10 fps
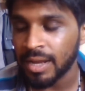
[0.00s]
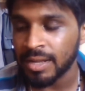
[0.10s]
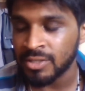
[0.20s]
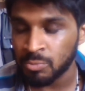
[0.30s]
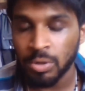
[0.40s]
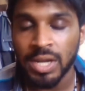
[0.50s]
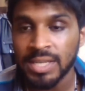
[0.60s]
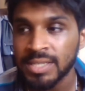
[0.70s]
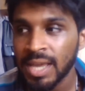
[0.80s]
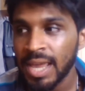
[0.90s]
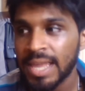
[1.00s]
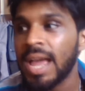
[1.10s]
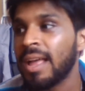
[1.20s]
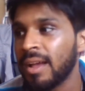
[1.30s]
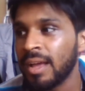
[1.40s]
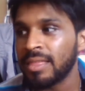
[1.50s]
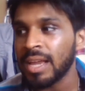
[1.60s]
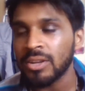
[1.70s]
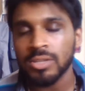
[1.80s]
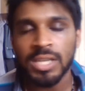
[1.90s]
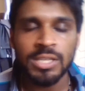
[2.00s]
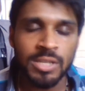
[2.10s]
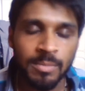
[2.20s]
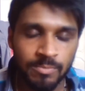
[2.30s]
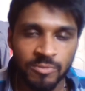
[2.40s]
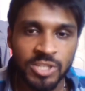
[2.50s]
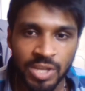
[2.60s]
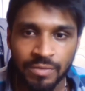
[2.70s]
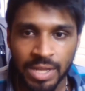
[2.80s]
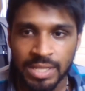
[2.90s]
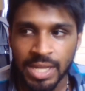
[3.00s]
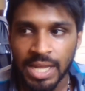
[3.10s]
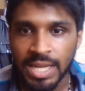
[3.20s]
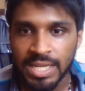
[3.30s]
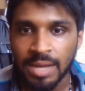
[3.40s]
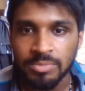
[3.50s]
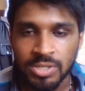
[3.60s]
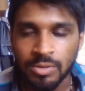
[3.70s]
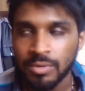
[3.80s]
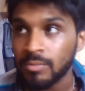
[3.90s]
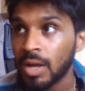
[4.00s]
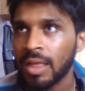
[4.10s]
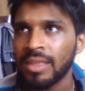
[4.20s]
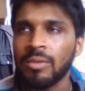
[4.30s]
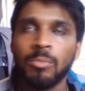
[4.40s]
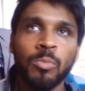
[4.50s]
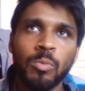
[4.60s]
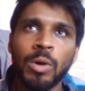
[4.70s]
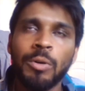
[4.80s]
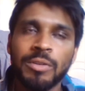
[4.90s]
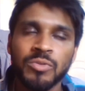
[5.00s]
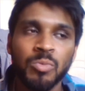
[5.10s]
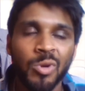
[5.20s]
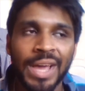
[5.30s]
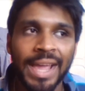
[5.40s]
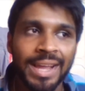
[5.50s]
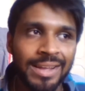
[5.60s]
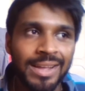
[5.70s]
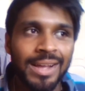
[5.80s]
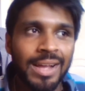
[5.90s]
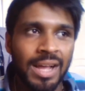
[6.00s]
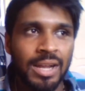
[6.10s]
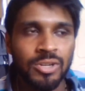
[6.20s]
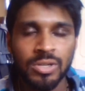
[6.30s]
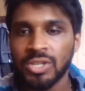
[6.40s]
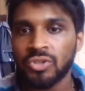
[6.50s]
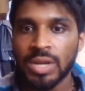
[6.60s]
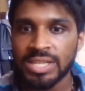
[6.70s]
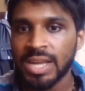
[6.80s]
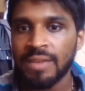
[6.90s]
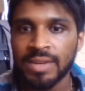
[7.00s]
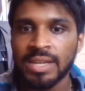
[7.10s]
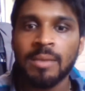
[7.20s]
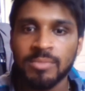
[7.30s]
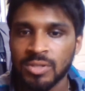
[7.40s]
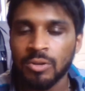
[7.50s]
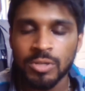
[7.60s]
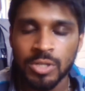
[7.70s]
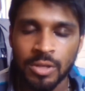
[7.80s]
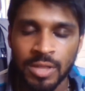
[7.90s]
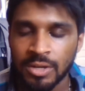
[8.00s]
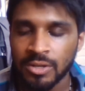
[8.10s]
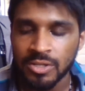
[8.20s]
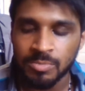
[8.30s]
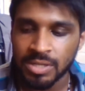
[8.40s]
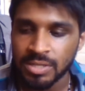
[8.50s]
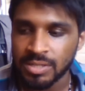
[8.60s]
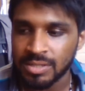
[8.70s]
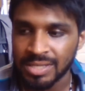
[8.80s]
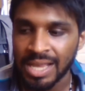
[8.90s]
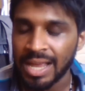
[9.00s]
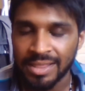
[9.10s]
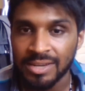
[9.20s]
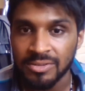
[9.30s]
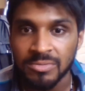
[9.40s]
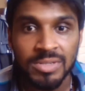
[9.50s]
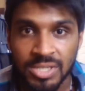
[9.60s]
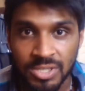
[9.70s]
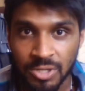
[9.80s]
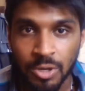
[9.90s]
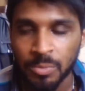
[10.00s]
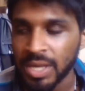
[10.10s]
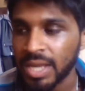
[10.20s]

spoilers. Thanos ends up retrieving the Time Stone. I think, well, it was more like Doctor Strange gave the Time Stone to Thanos because, Thanos was just too OP.